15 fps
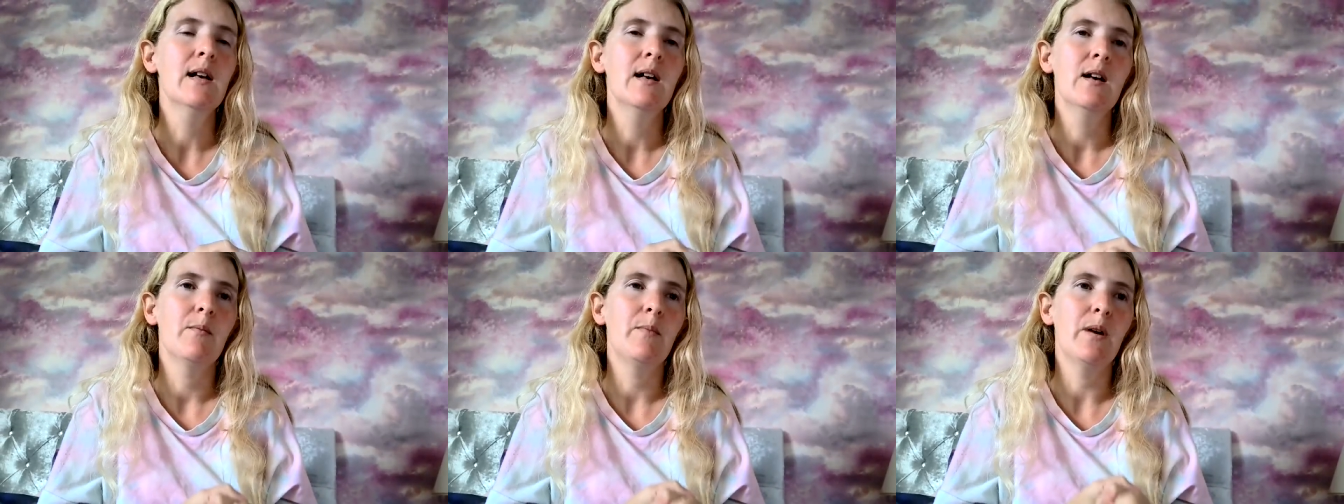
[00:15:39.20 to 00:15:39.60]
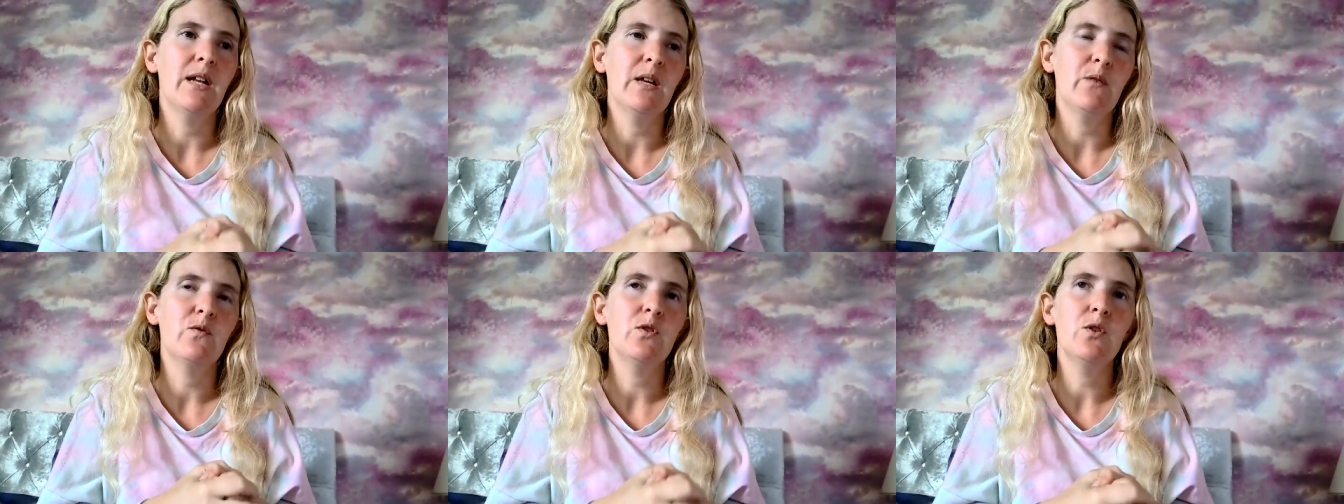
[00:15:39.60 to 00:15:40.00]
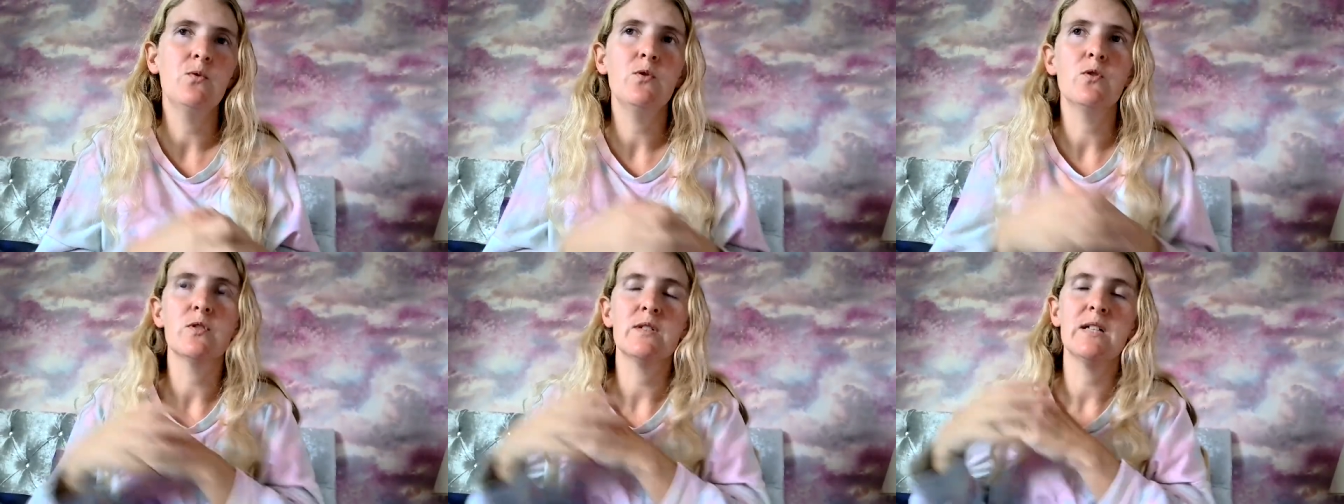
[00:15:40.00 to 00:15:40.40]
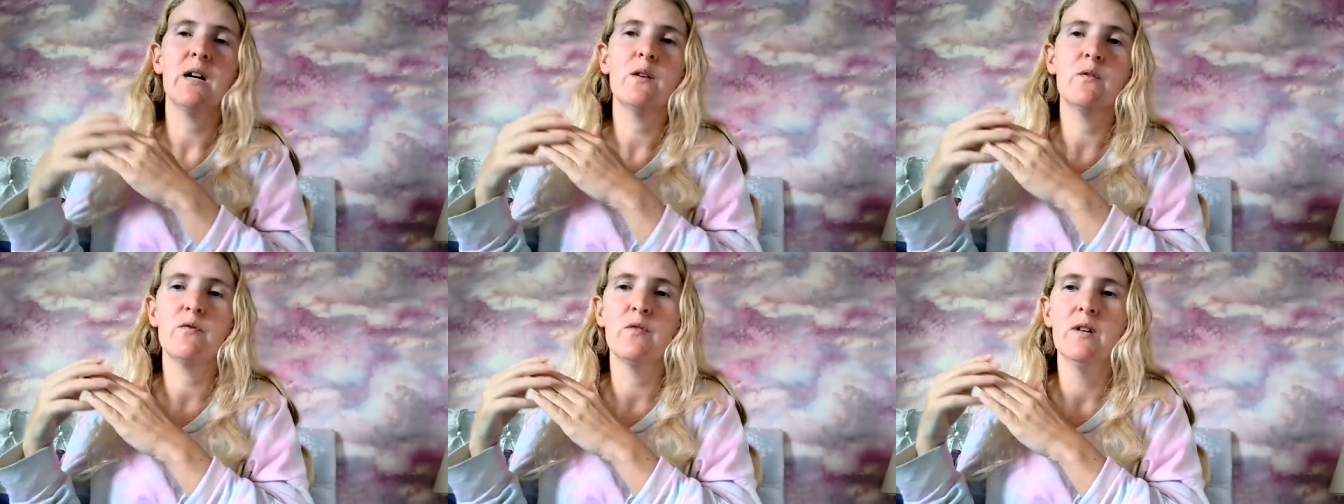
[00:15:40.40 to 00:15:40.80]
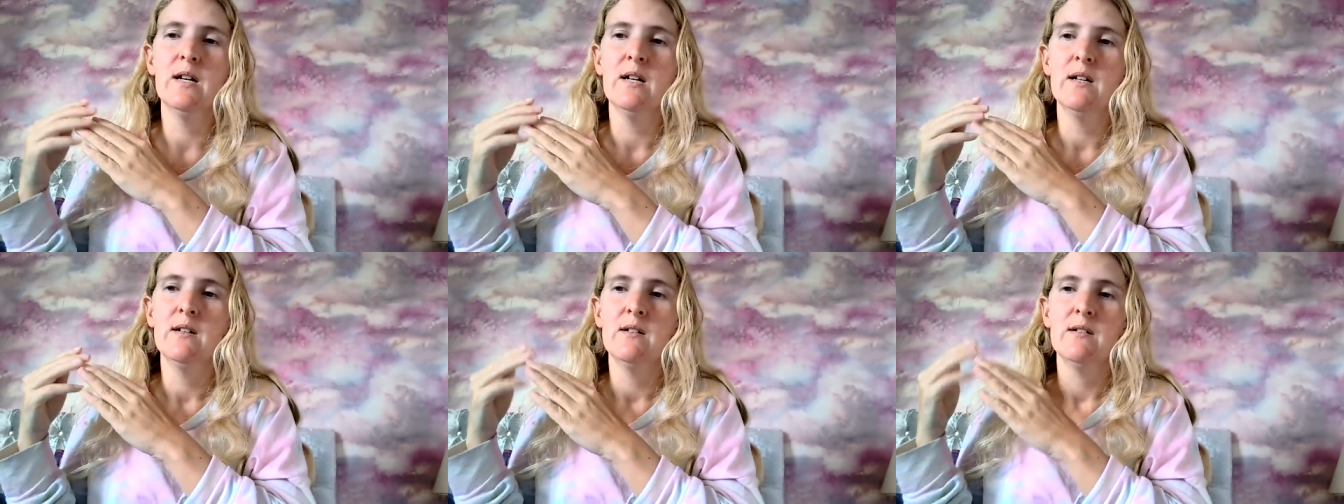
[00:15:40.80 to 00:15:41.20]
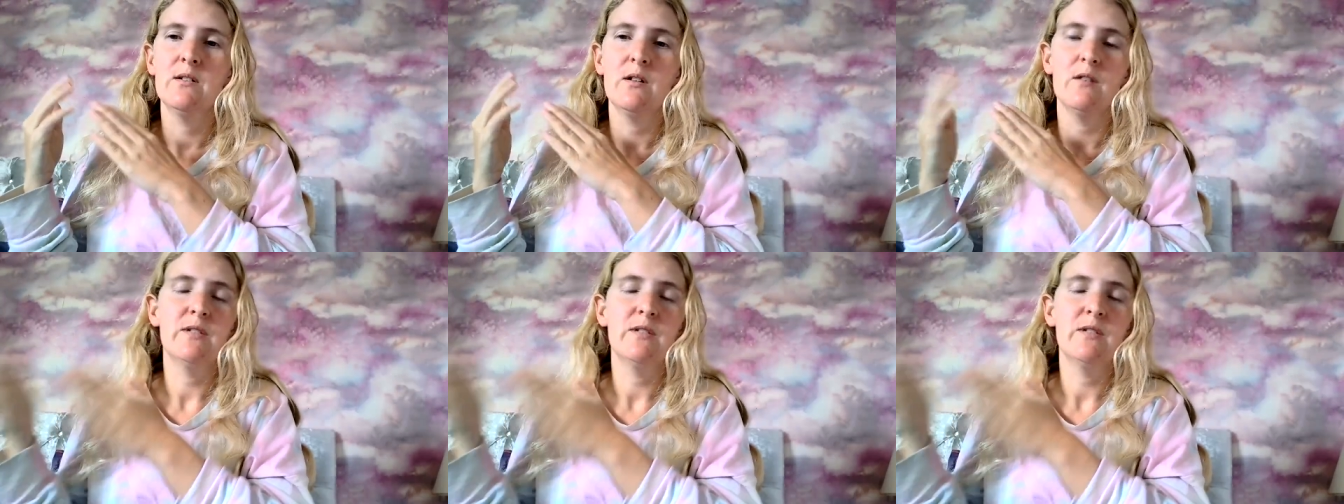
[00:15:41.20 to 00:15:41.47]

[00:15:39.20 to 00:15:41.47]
But if you yourself you know,